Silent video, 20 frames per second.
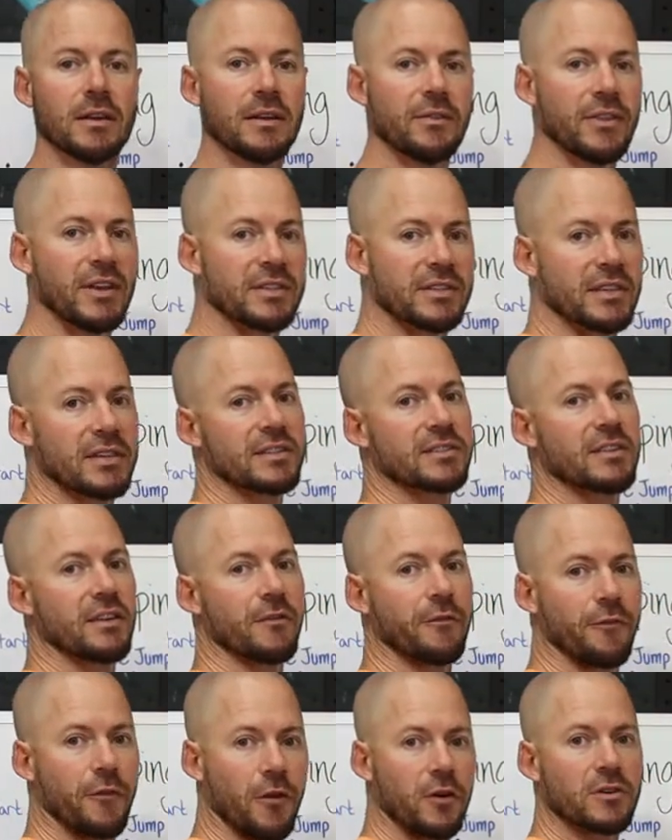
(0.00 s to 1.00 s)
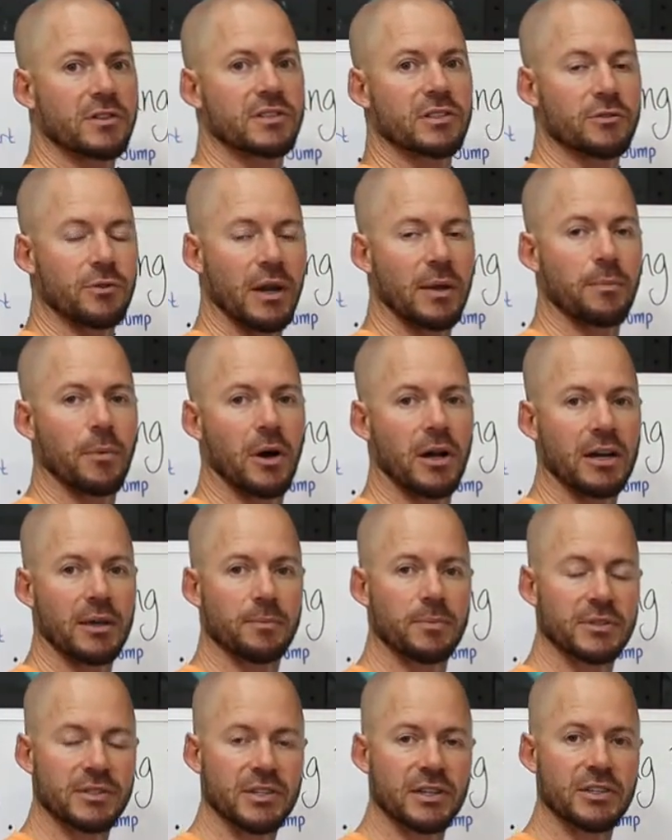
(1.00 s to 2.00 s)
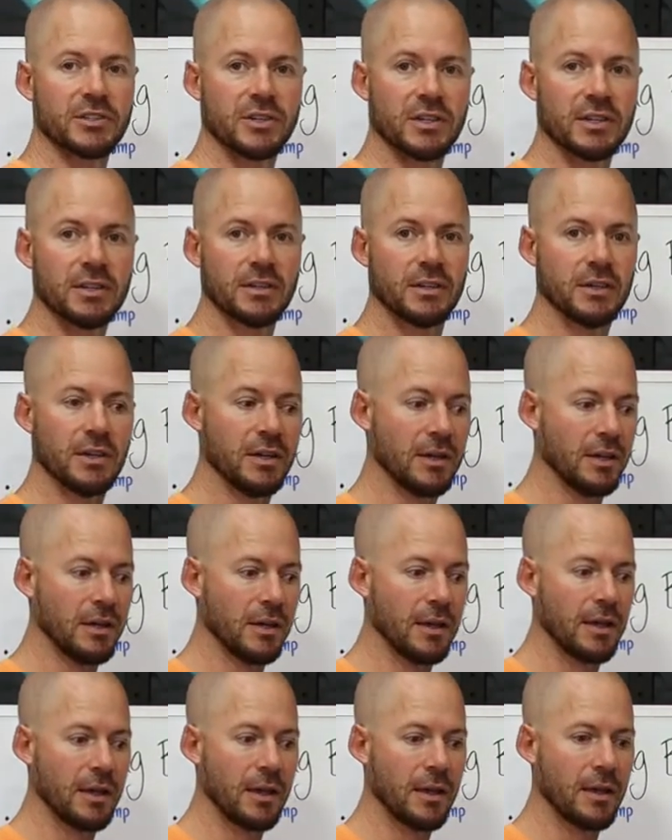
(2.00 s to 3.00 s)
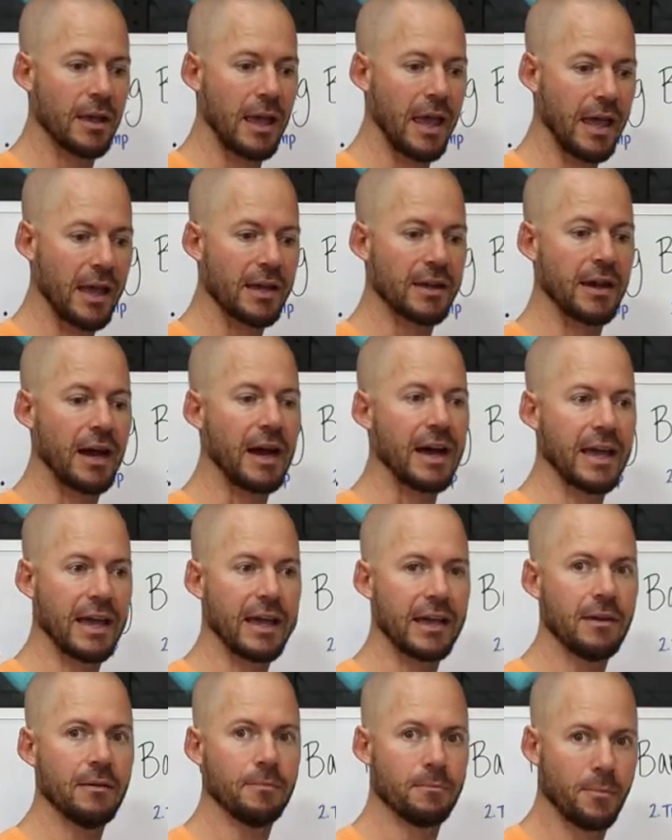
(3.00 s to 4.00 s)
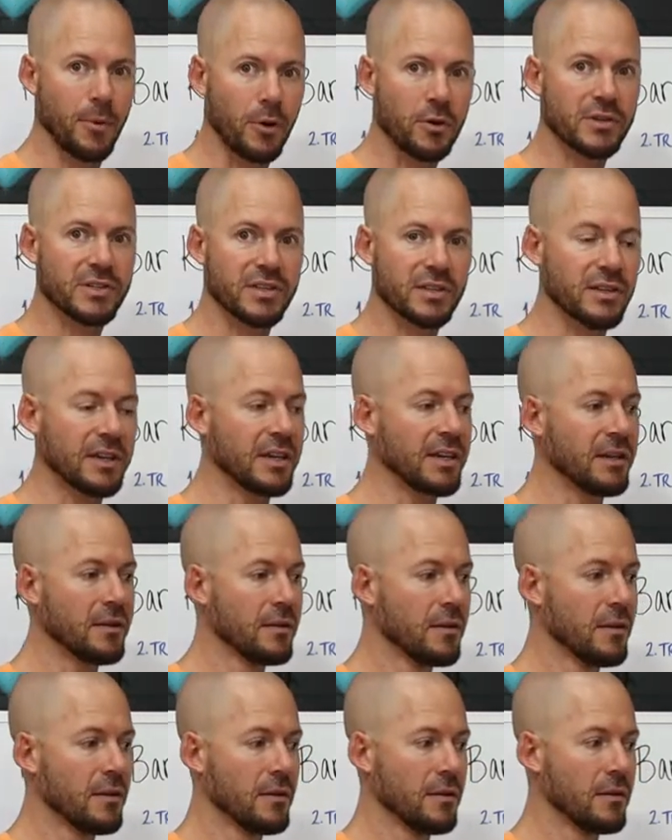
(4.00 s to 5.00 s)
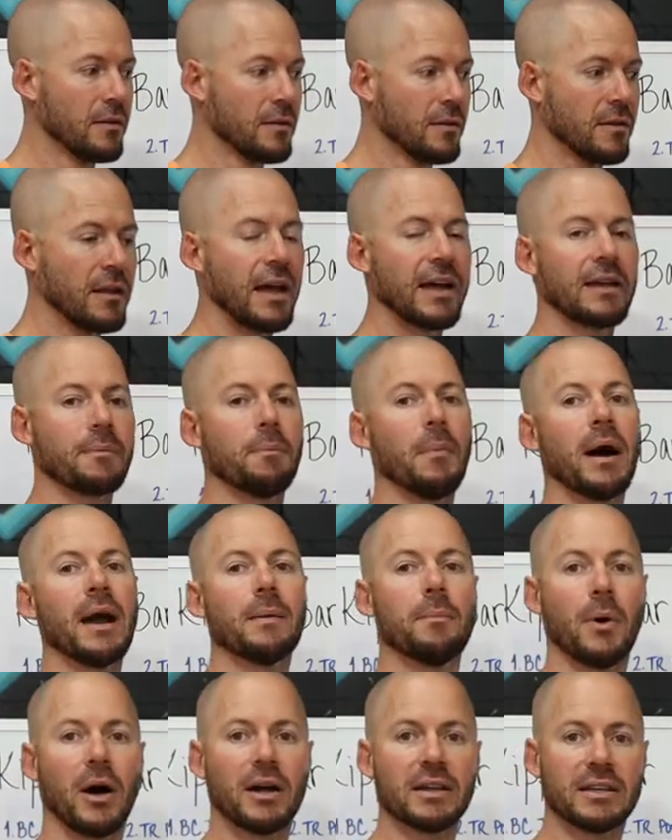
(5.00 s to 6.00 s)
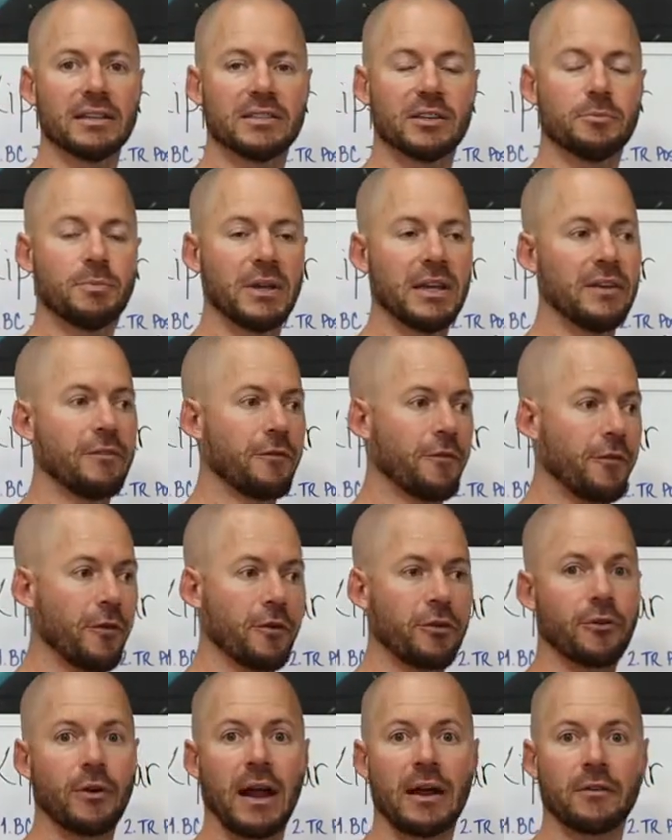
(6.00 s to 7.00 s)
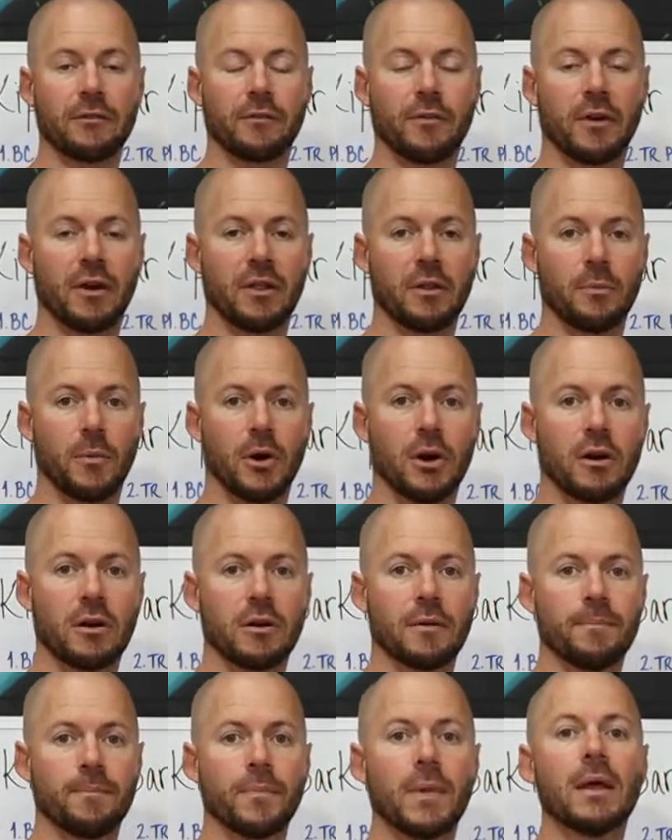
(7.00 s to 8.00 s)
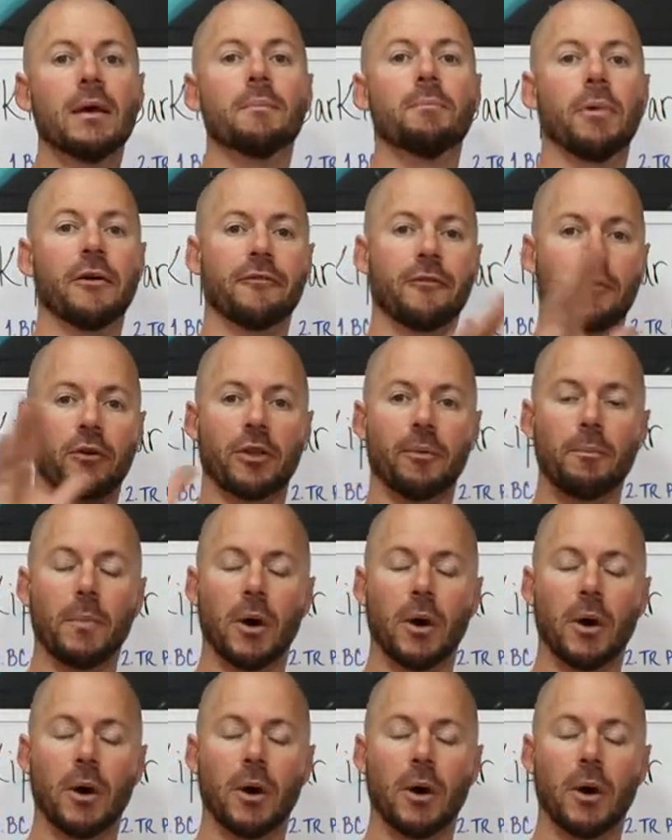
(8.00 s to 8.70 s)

This is the first straight body position, and I personally like my body to be further out in front of the bar, but for